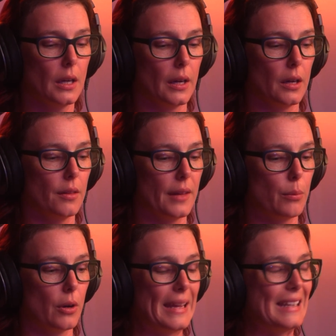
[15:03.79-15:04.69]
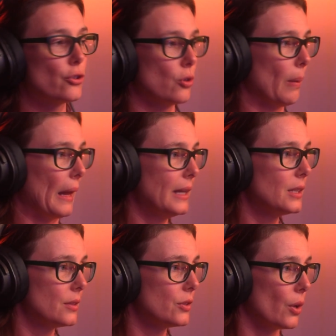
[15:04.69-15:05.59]
They were
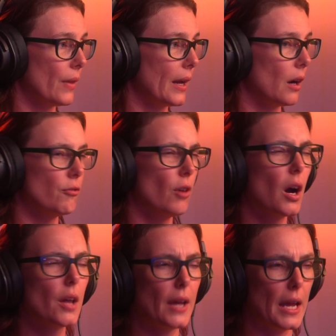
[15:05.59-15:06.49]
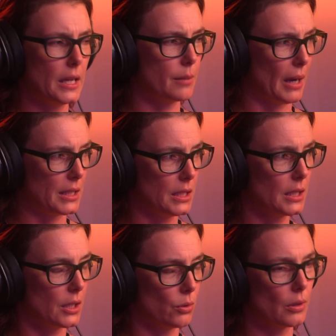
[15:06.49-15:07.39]
intraplate, so they are rather
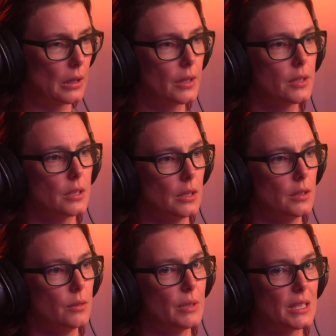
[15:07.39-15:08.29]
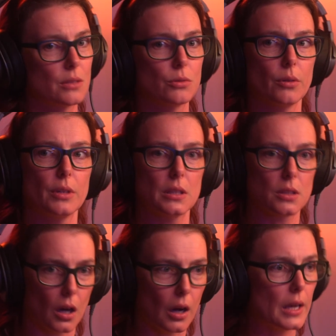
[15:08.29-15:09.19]
enigmatic in Auckland. We still don't
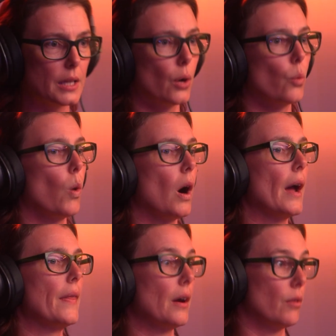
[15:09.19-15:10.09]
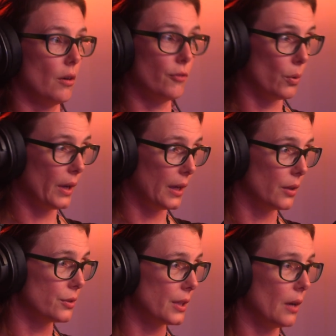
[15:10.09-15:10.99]
entirely know why there are
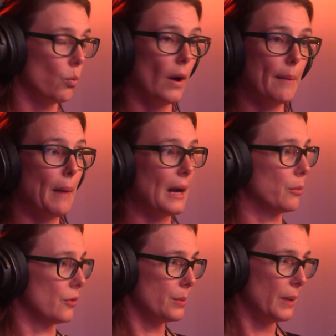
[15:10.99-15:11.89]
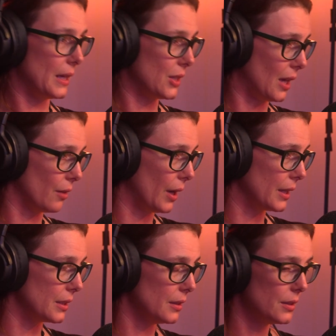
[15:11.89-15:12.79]
volcanoes there, why magma is being
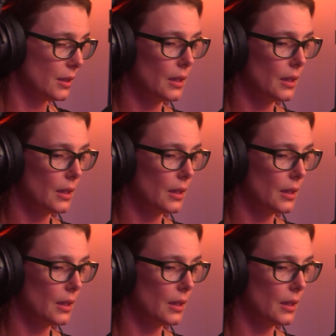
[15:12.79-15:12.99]
generated.